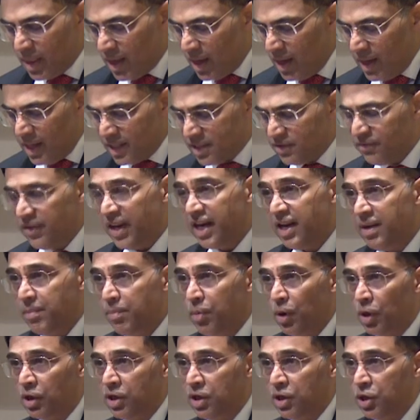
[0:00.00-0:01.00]
it's very
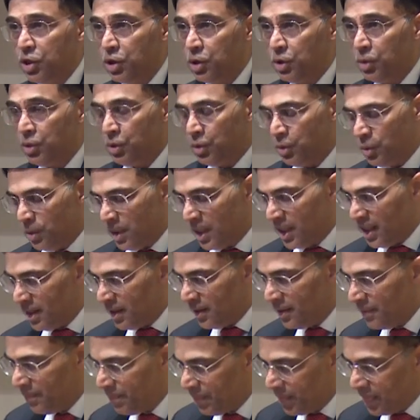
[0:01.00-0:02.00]
important
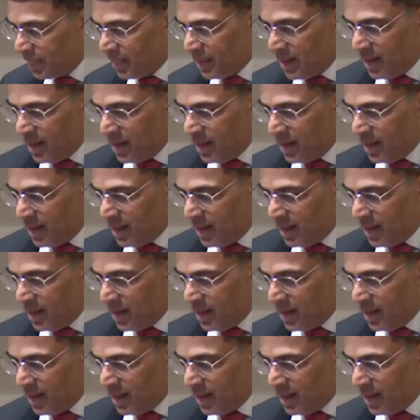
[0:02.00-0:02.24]
to